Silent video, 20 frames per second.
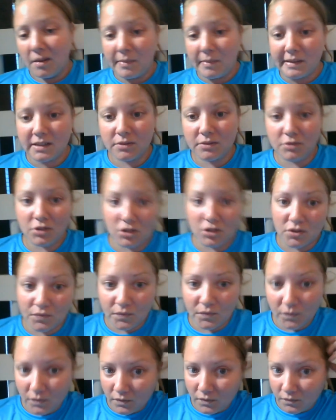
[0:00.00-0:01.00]
because it was just
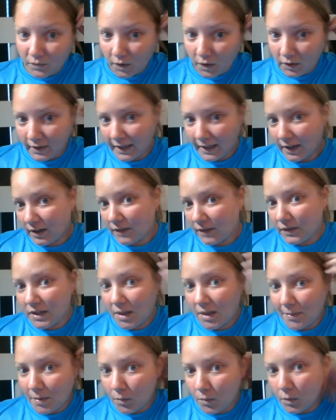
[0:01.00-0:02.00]
falling out every
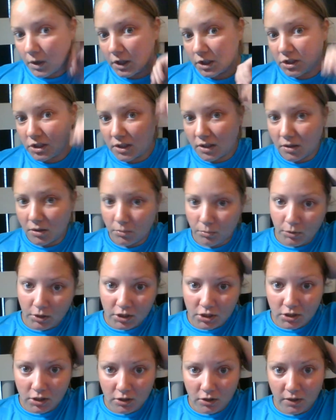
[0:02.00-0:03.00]
time I washed it or
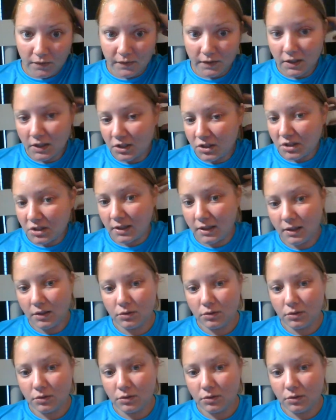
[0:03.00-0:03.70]
brushed it or even touched it,